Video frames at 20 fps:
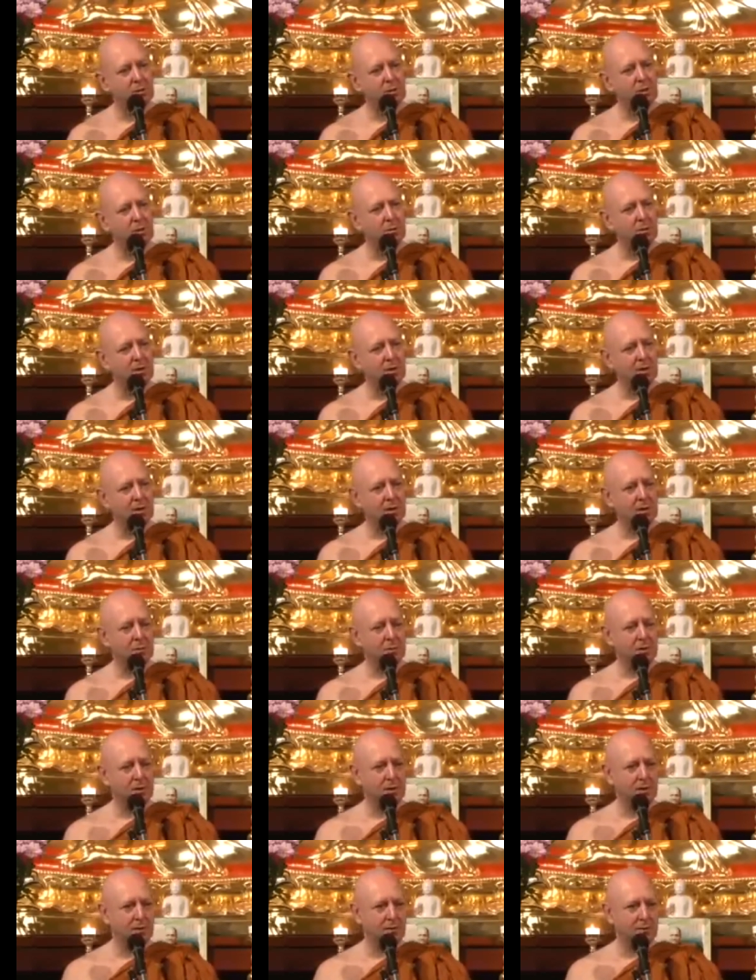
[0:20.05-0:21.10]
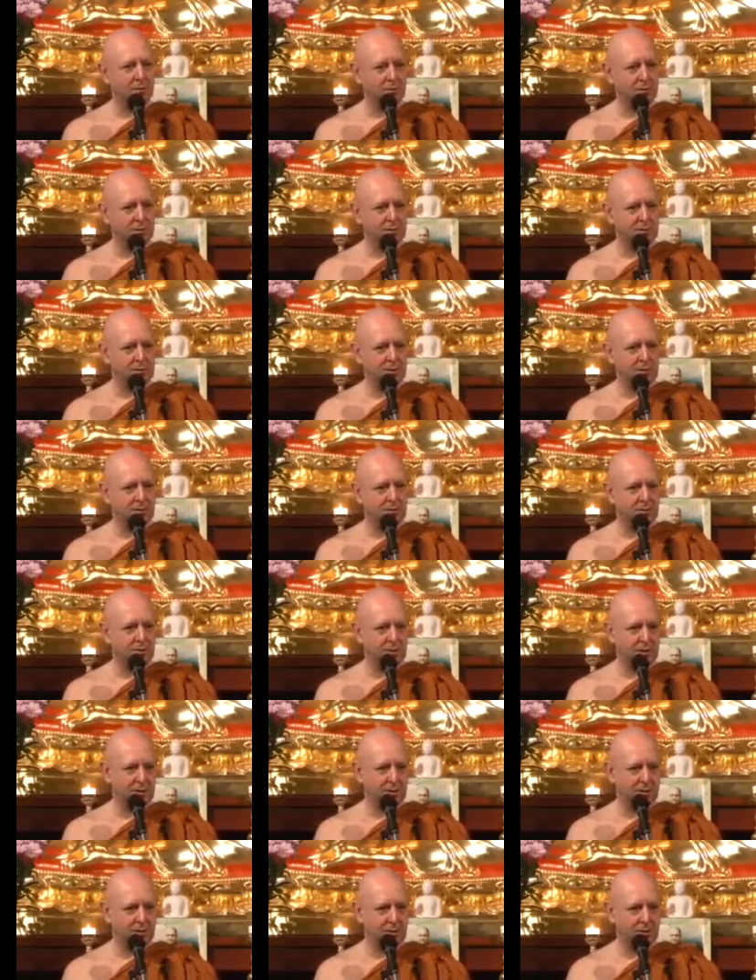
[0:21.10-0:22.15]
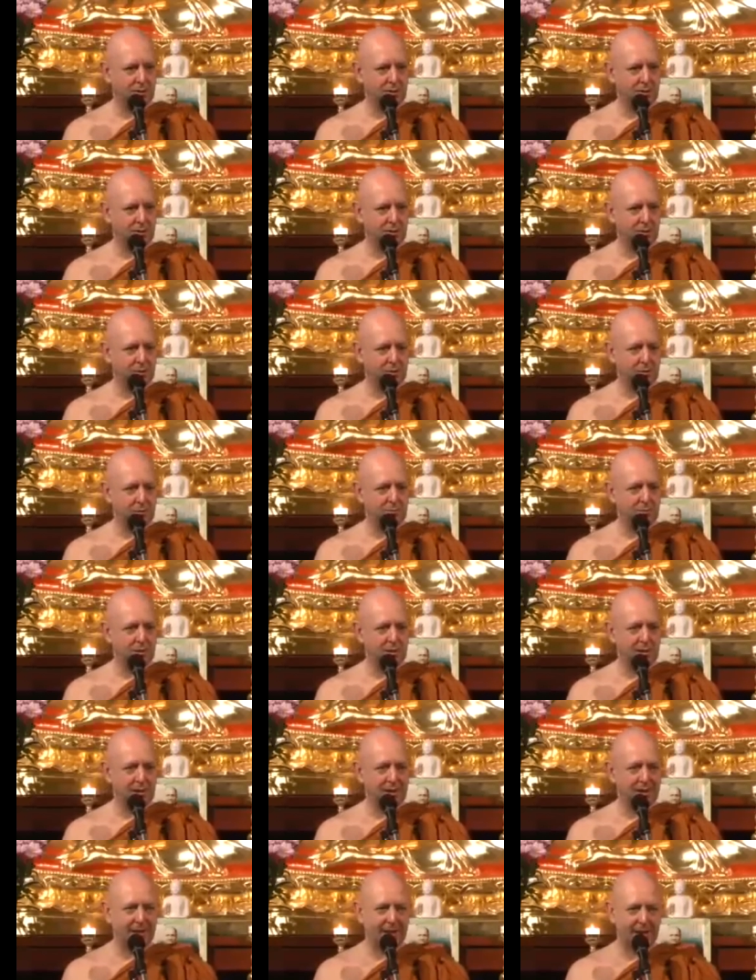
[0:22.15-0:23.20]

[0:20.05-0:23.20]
am I coming here for this evening? What are you trying to